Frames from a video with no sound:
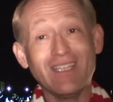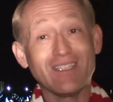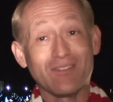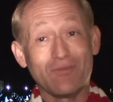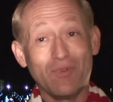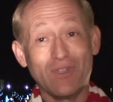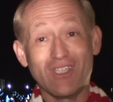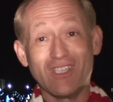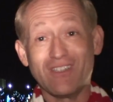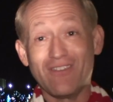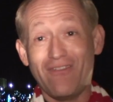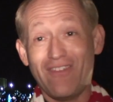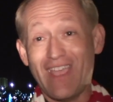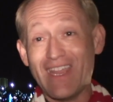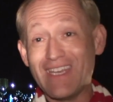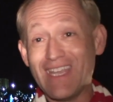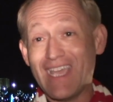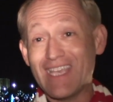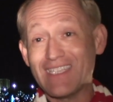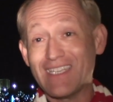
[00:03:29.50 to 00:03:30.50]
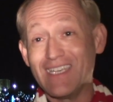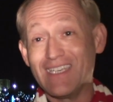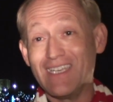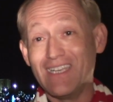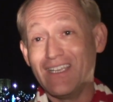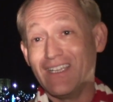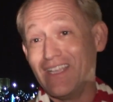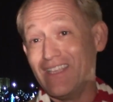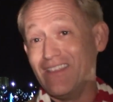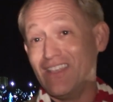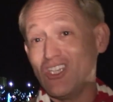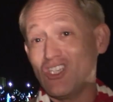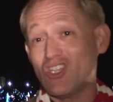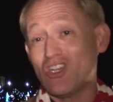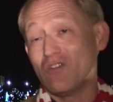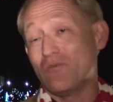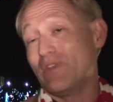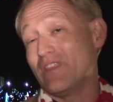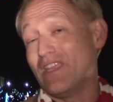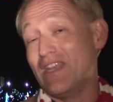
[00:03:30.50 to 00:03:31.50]
Yes, which is a fantastic deal. And this
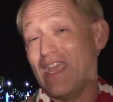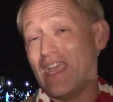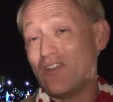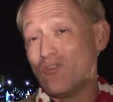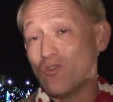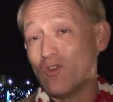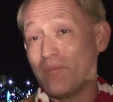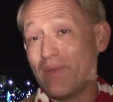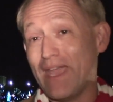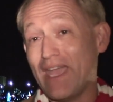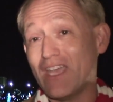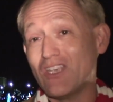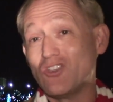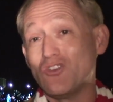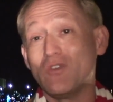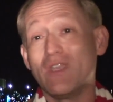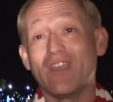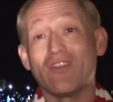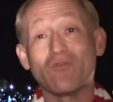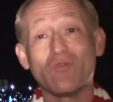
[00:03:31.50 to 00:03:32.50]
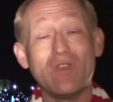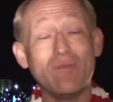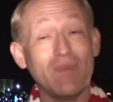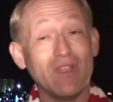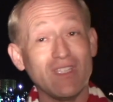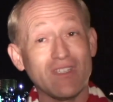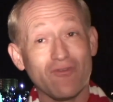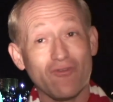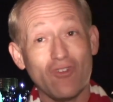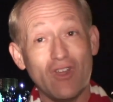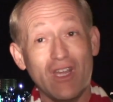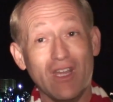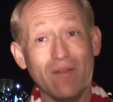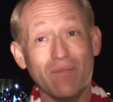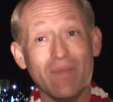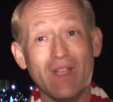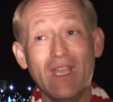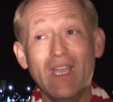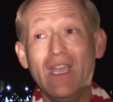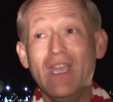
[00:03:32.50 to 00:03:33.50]
year, with an annual pass, you get 3 months free.
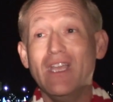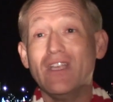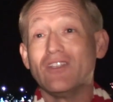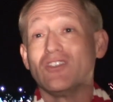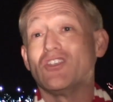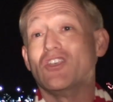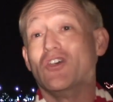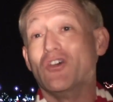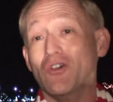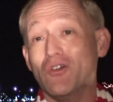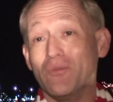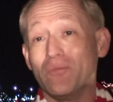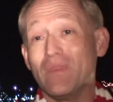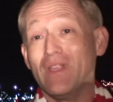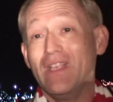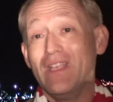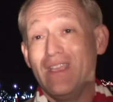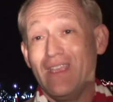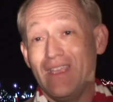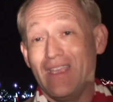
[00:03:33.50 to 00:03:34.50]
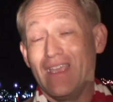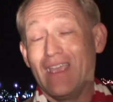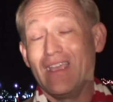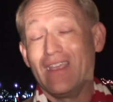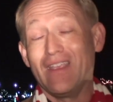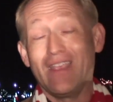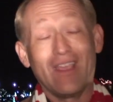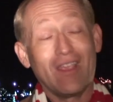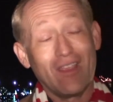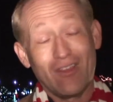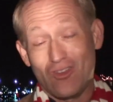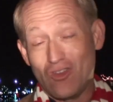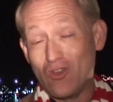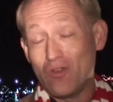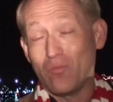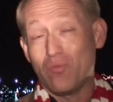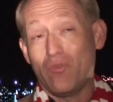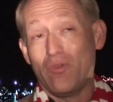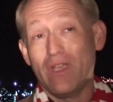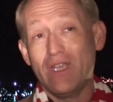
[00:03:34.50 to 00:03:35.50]
So, to
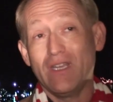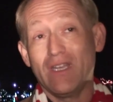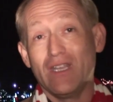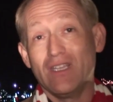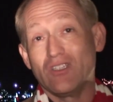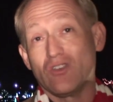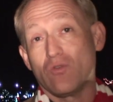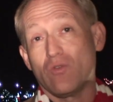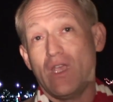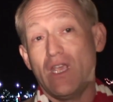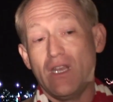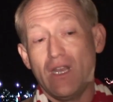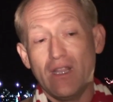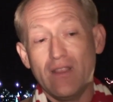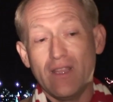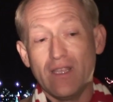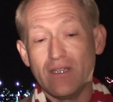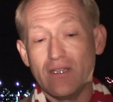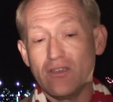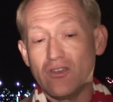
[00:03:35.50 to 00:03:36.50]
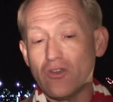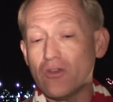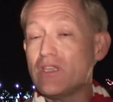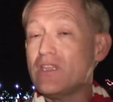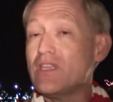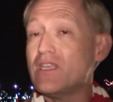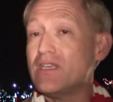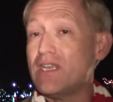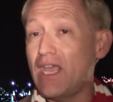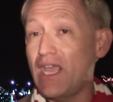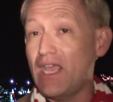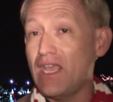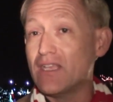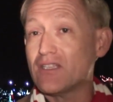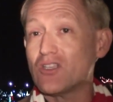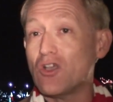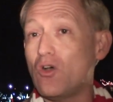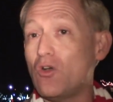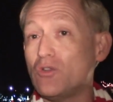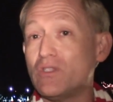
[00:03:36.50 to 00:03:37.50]
your point, it's great. During the day,
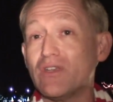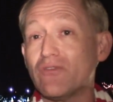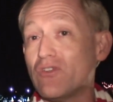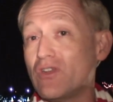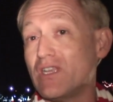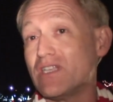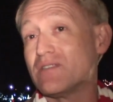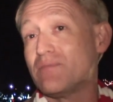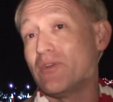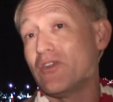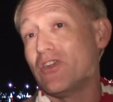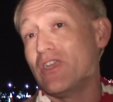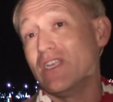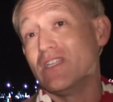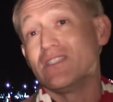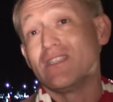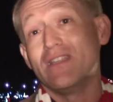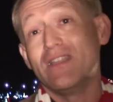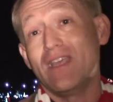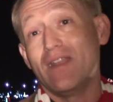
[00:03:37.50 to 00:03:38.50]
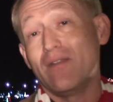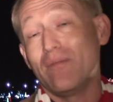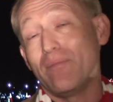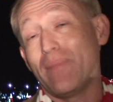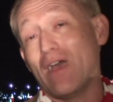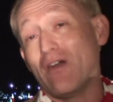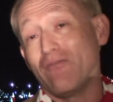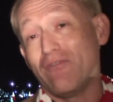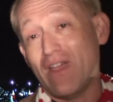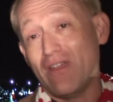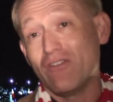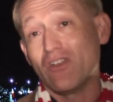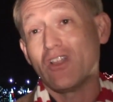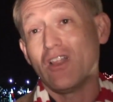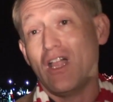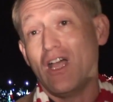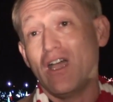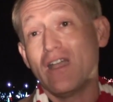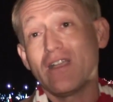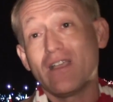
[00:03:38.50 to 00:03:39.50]
it's a whole different experience. And then about 5
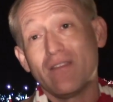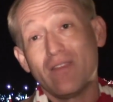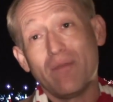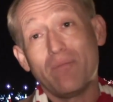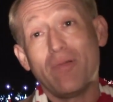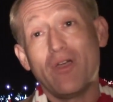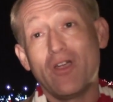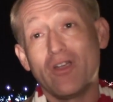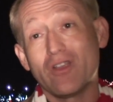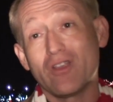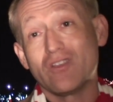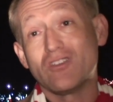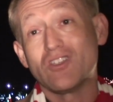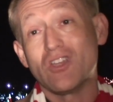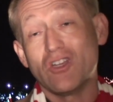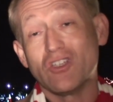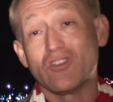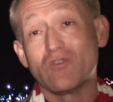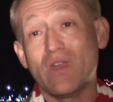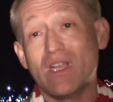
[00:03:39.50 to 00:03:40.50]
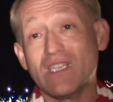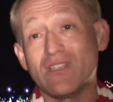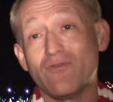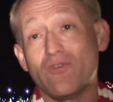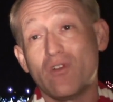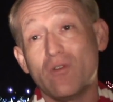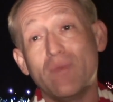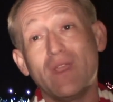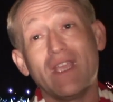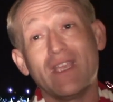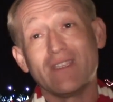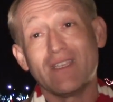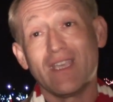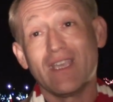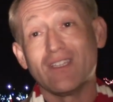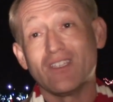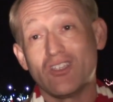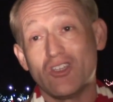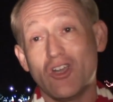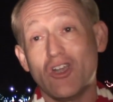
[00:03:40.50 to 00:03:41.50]
o'clock, the park starts transforming as it
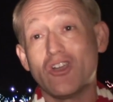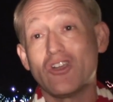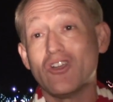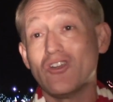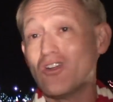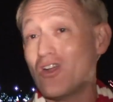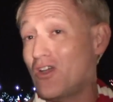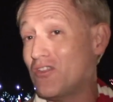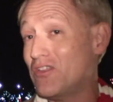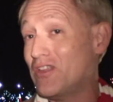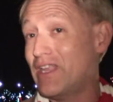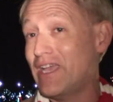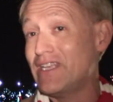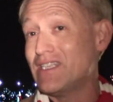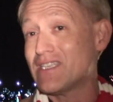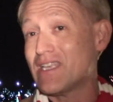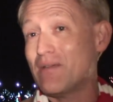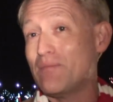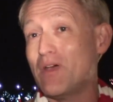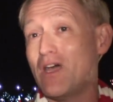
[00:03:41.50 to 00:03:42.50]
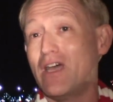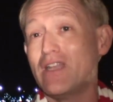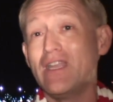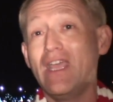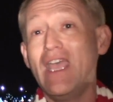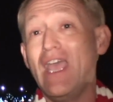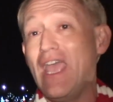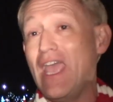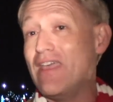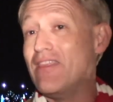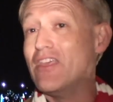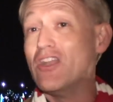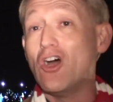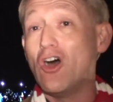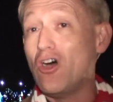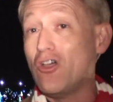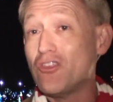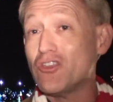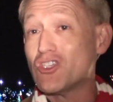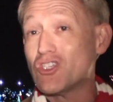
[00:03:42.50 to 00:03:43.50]
gets darker. All the lights come on, and then
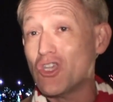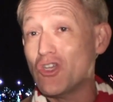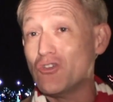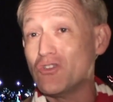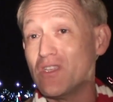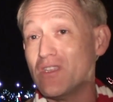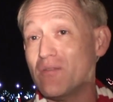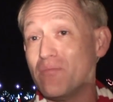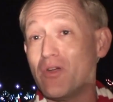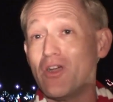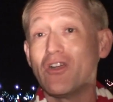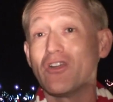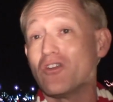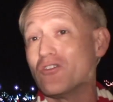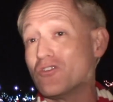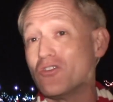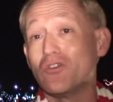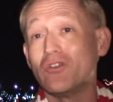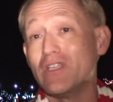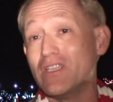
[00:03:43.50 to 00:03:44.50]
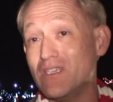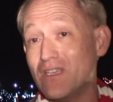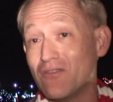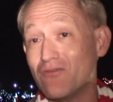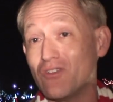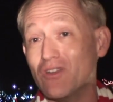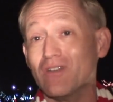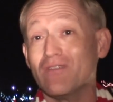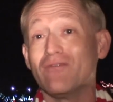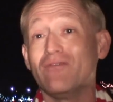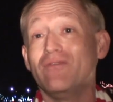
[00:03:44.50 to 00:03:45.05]
all the shows in the park are totally different.